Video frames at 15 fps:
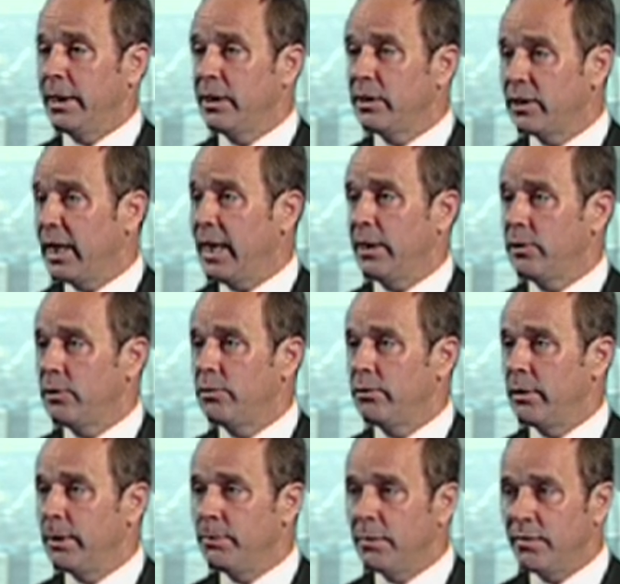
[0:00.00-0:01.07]
the
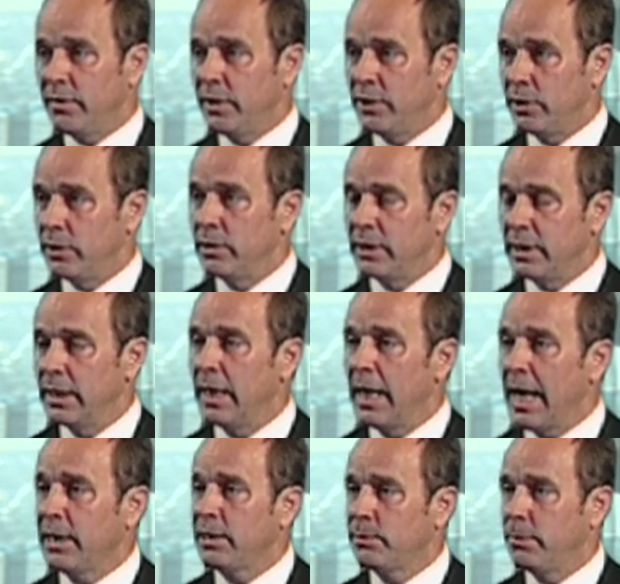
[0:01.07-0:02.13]
statutory provisions in
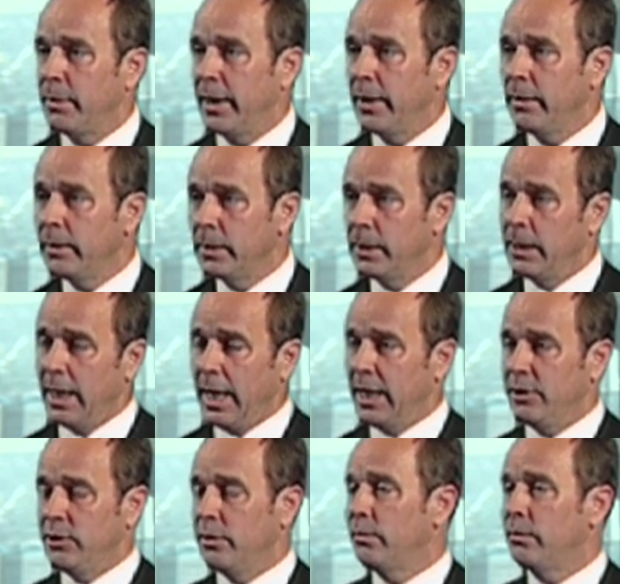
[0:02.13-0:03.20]
LASPO
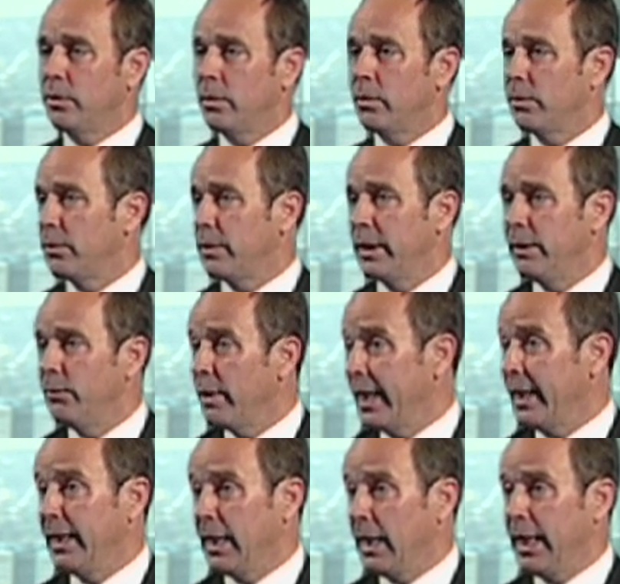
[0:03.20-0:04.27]
and you've got the
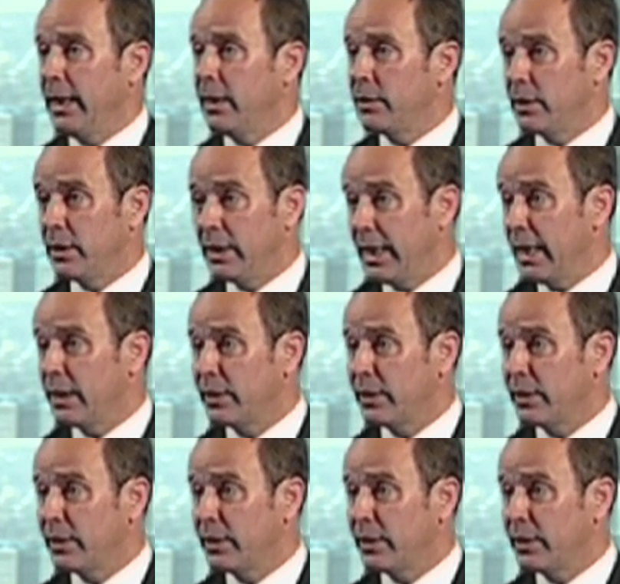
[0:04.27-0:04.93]
regulator, the